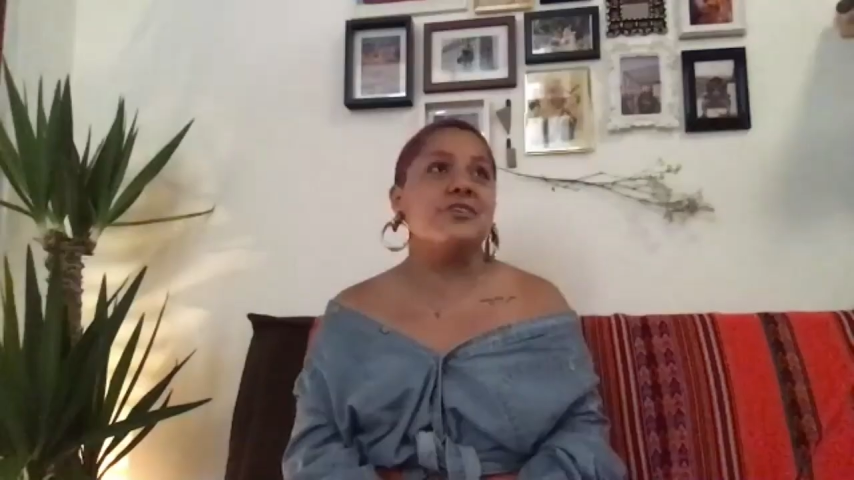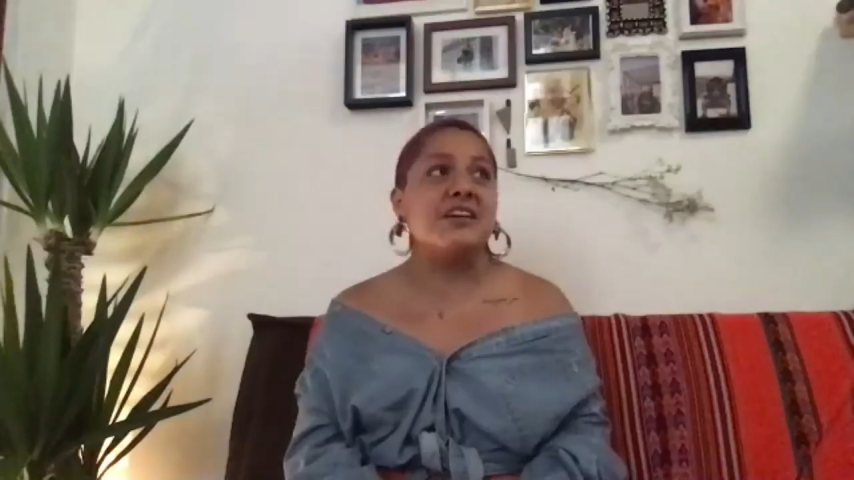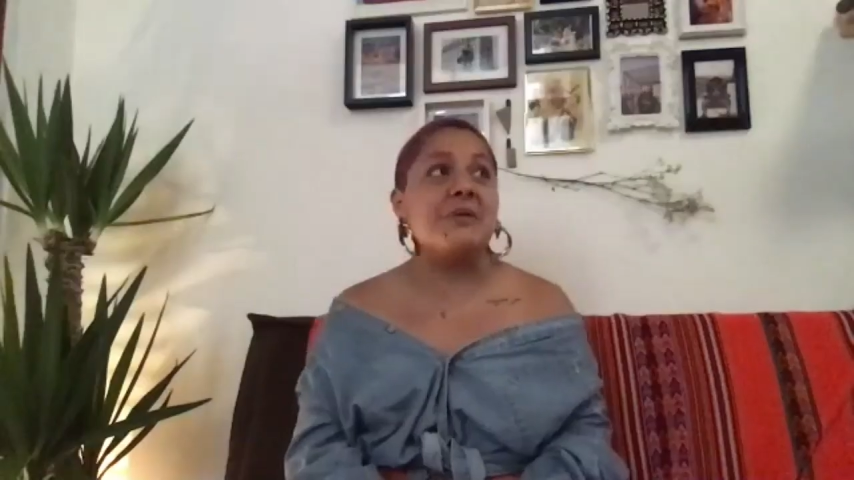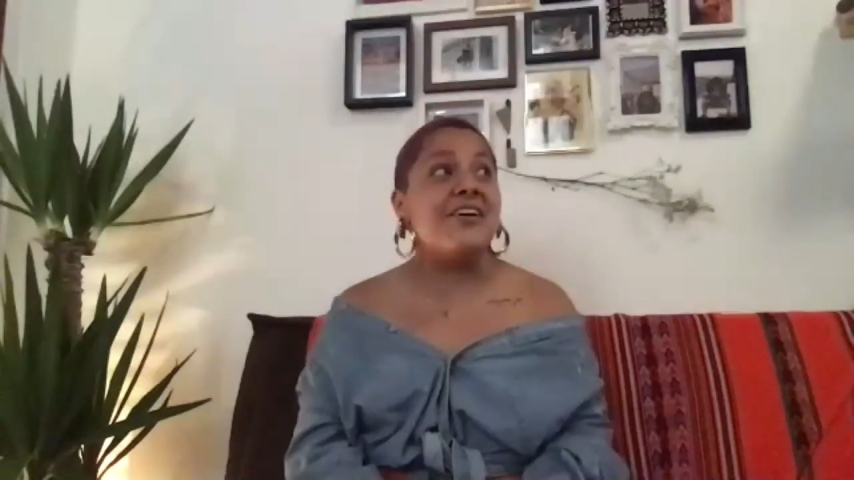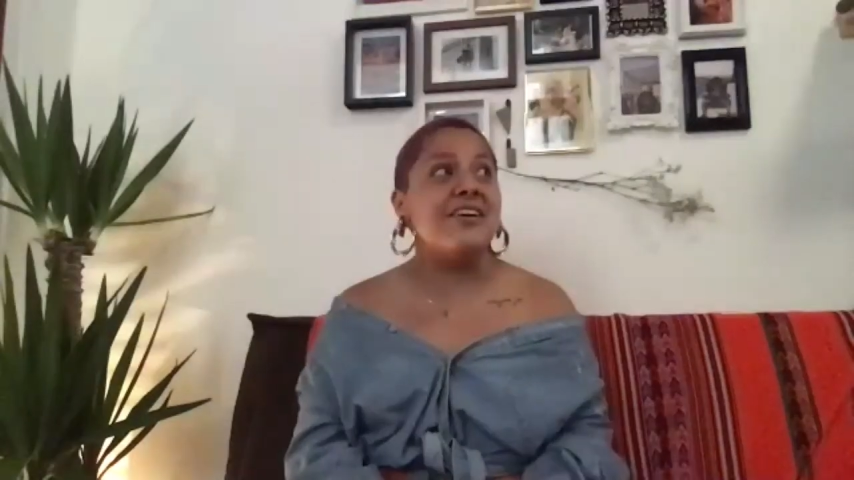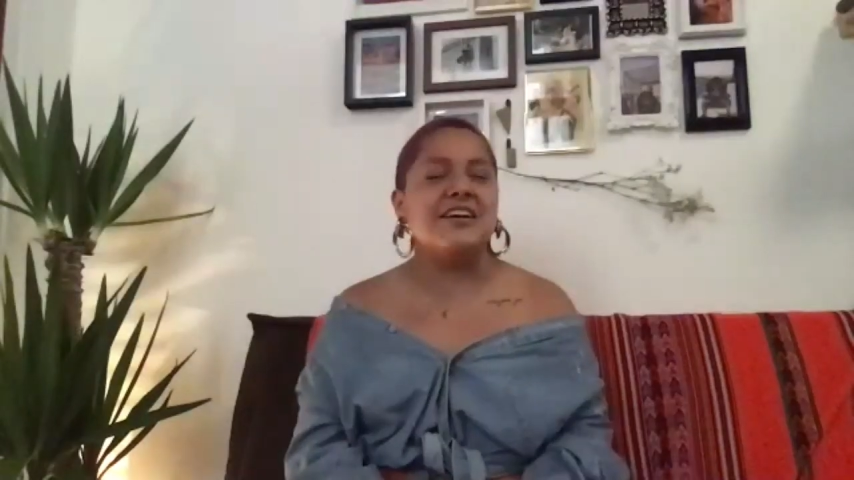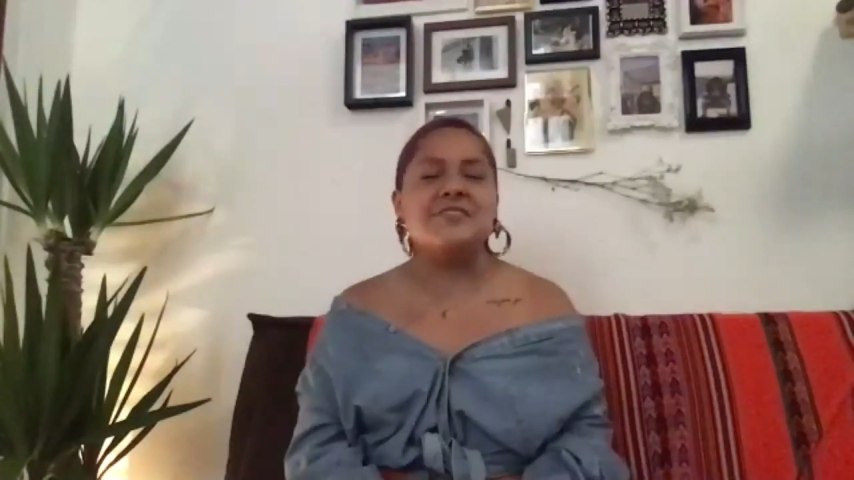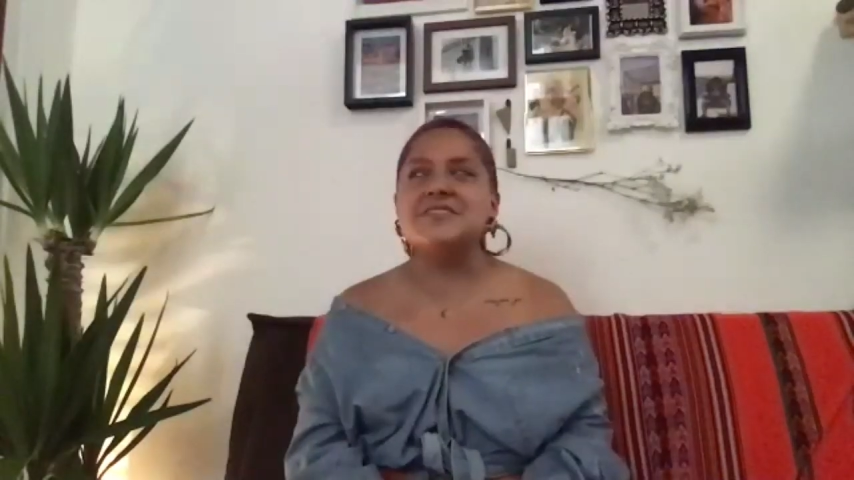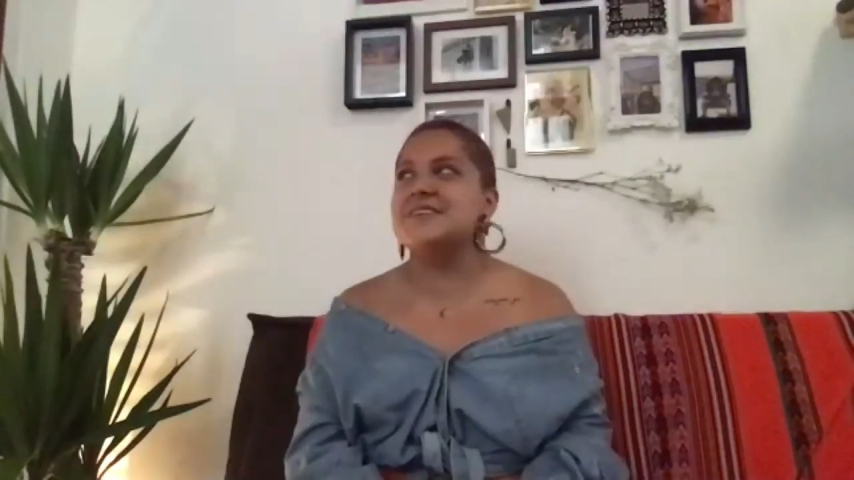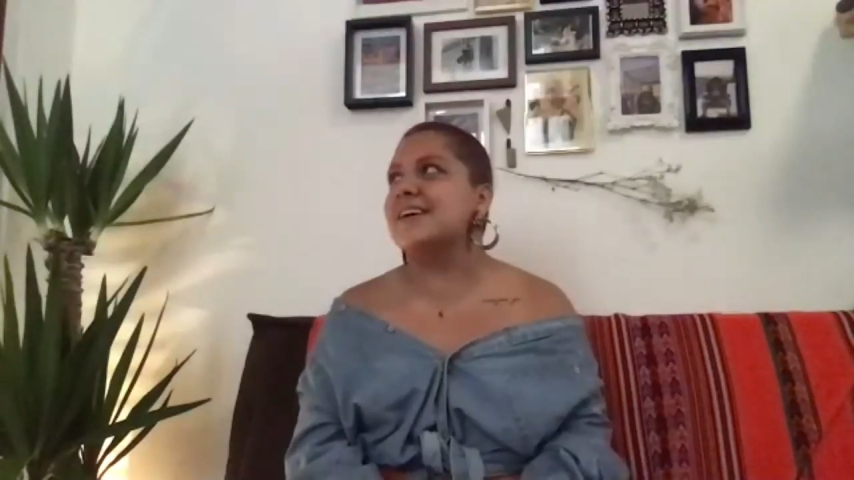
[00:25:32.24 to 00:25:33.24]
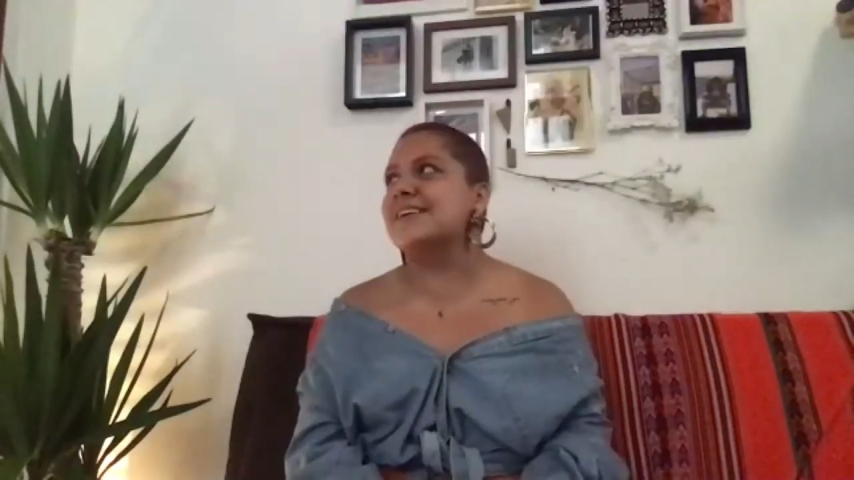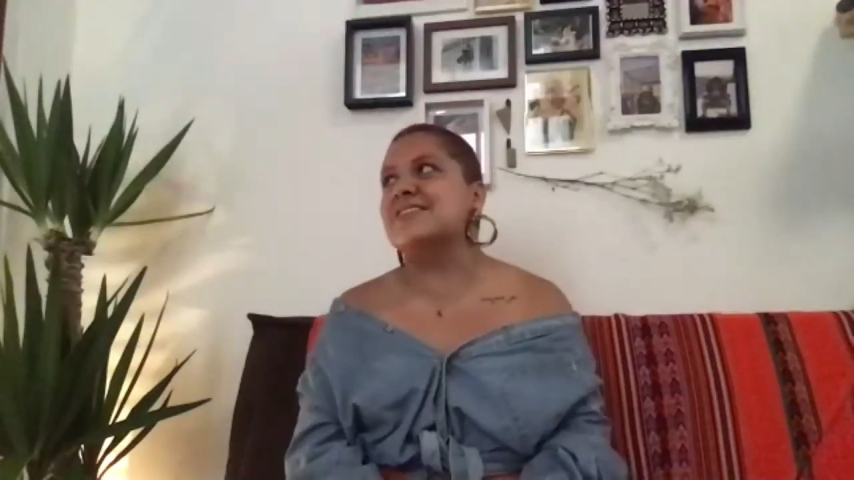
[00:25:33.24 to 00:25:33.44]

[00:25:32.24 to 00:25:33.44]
out and I was like